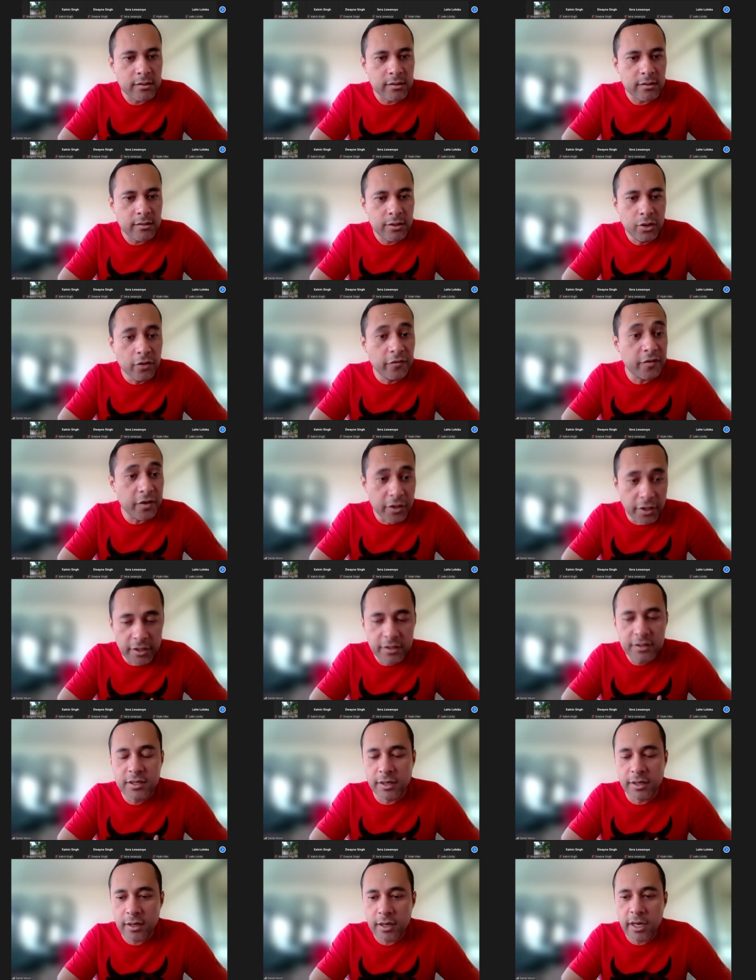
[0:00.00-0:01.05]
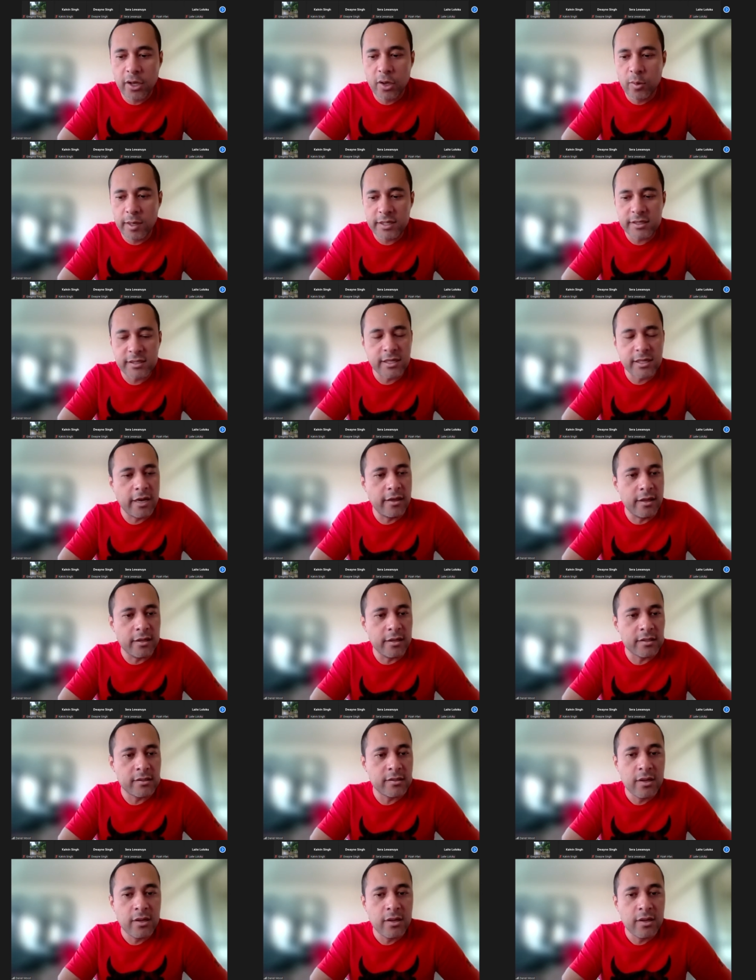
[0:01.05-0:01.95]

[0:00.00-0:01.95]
You've earned it. I always say this,